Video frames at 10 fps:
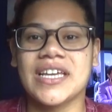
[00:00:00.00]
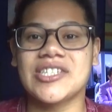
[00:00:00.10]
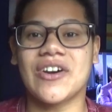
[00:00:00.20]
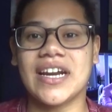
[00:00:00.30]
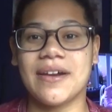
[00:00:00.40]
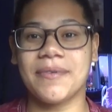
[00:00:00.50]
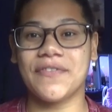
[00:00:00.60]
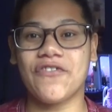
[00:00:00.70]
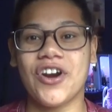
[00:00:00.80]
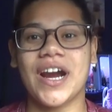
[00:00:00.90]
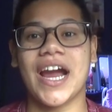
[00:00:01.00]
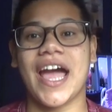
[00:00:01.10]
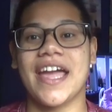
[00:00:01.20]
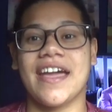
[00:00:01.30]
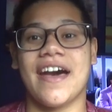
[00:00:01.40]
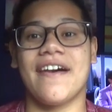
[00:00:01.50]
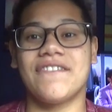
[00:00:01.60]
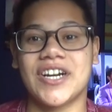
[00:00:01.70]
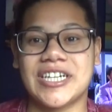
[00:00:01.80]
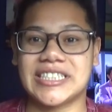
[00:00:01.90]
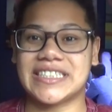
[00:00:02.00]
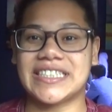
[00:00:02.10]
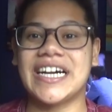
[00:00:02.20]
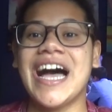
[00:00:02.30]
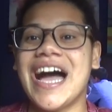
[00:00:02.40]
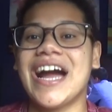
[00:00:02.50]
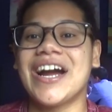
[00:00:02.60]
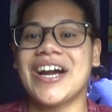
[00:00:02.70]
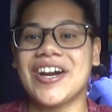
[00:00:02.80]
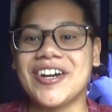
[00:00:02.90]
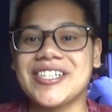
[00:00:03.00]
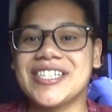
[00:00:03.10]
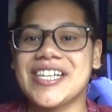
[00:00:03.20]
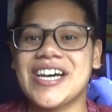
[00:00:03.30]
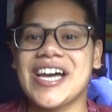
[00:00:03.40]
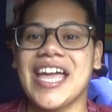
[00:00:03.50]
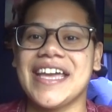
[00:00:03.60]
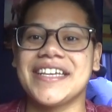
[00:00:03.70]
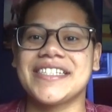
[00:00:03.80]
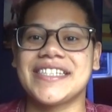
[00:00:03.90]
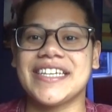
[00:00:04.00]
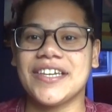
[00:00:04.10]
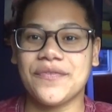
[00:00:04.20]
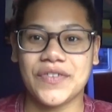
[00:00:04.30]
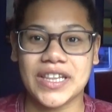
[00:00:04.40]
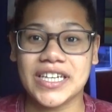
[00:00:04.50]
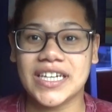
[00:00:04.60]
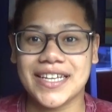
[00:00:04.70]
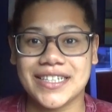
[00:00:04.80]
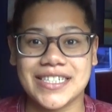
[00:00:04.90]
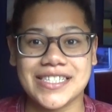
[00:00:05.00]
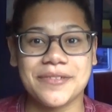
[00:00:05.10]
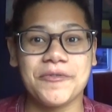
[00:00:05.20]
So at number 4, I have Ursula. Ursula is the villain in the Disney